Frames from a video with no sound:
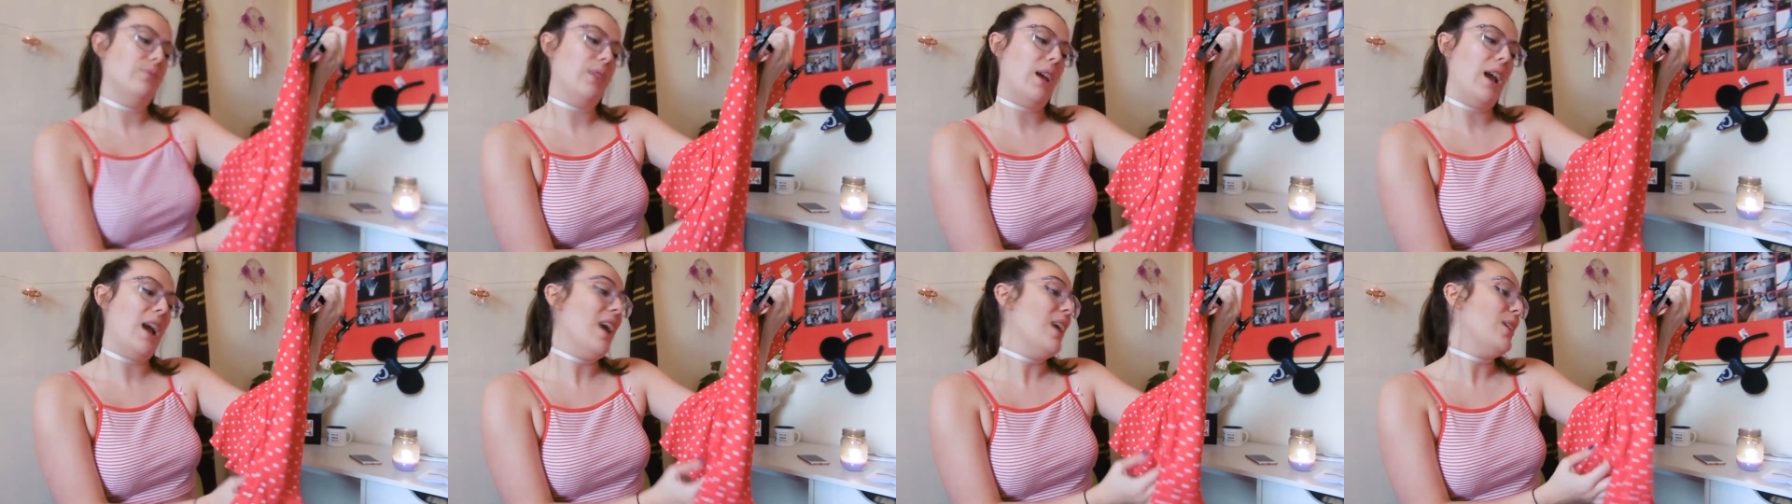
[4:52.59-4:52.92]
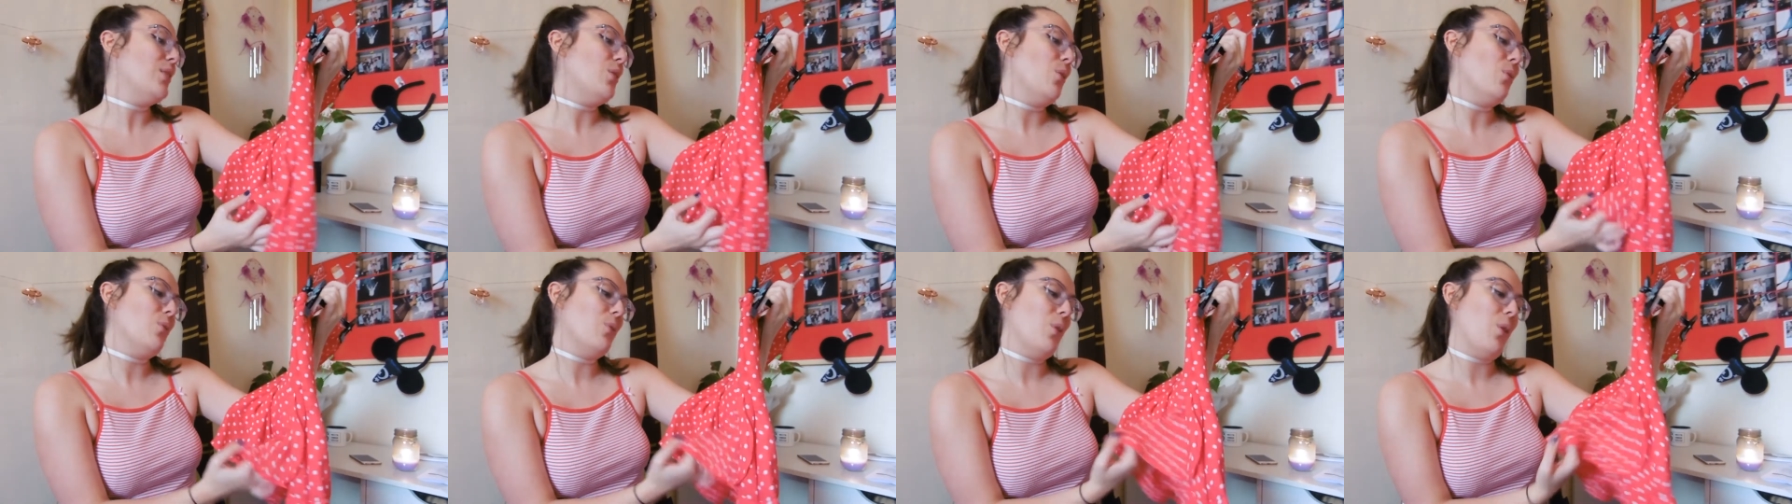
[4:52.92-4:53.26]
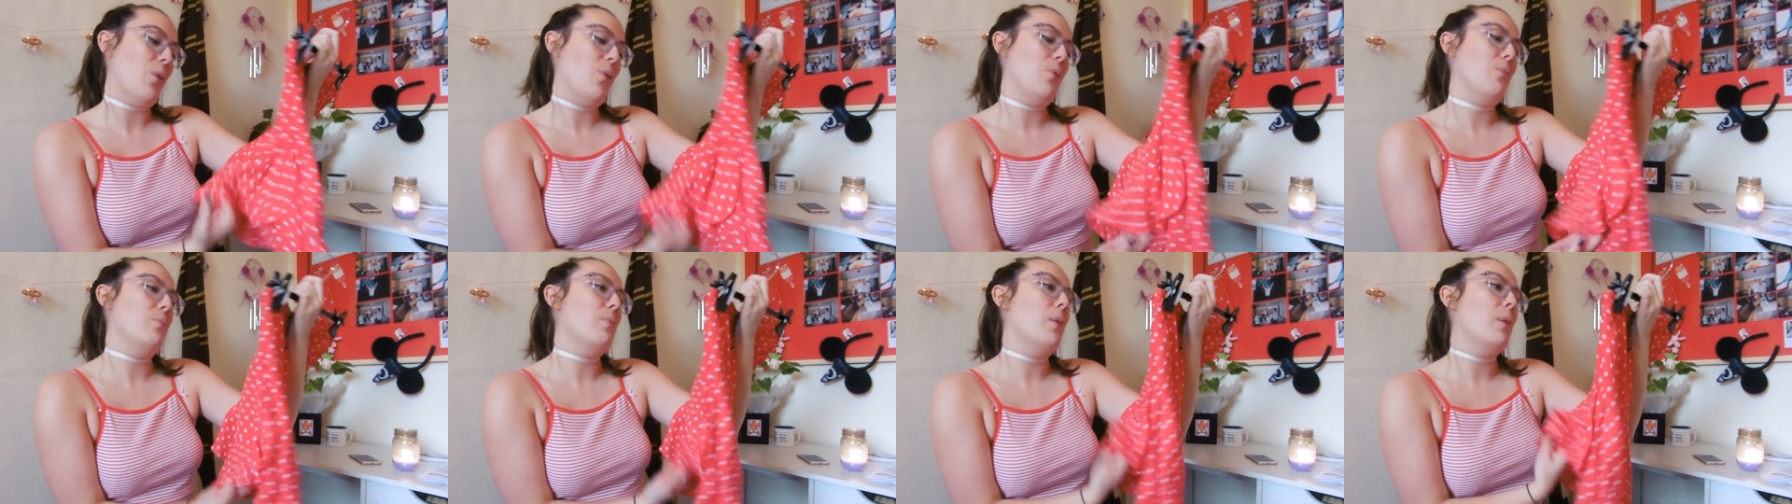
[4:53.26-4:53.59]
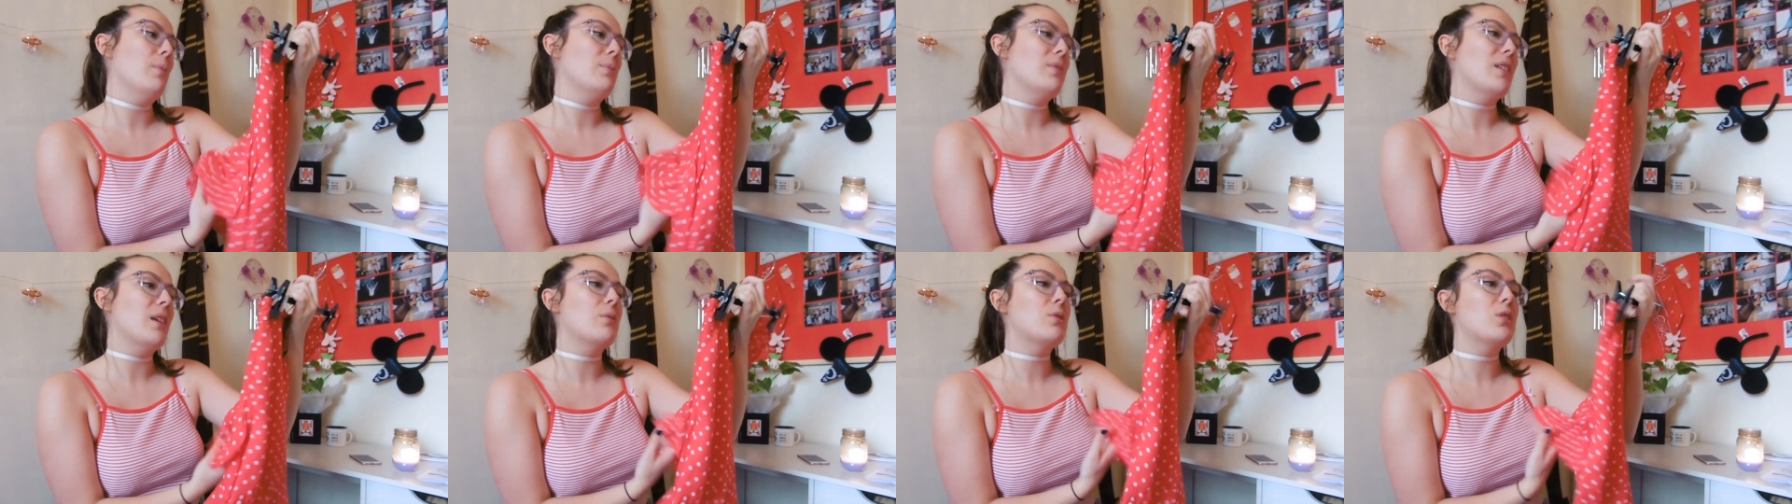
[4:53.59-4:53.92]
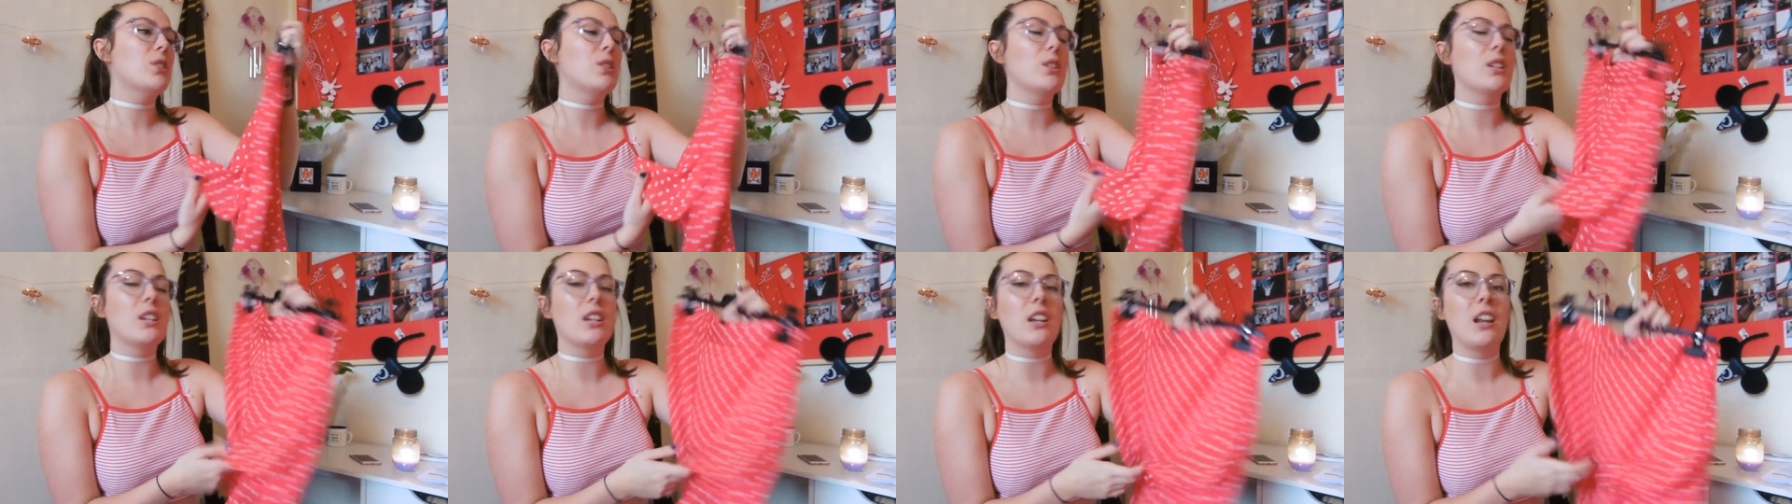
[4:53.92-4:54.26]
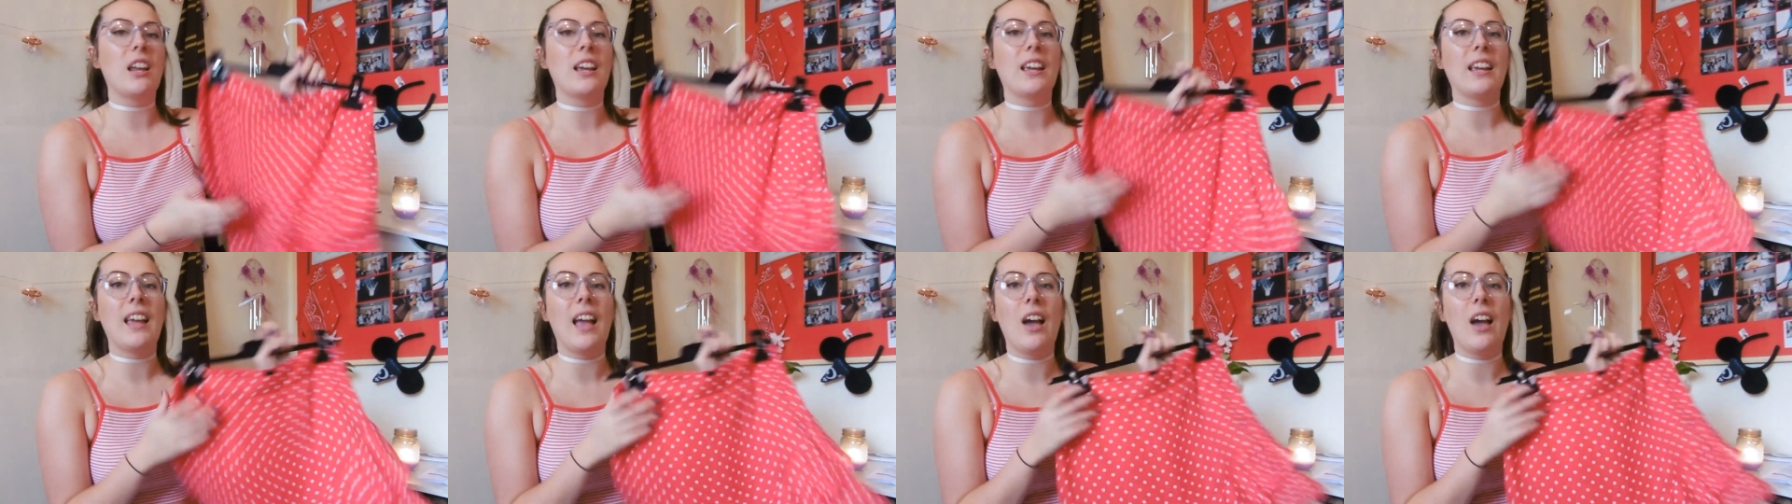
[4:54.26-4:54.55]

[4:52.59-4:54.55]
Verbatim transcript: I don't know. Mum said she can like